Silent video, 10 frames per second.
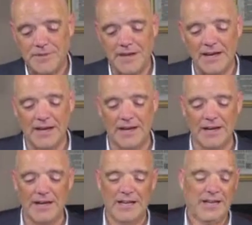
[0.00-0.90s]

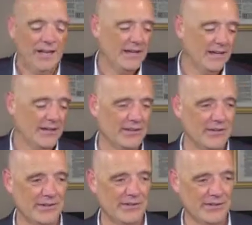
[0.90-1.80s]
uh, uh,
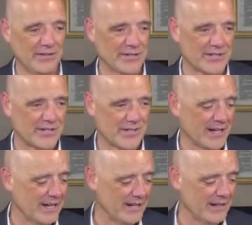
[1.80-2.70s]
the, the, this
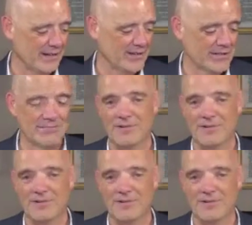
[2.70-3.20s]
uh, is,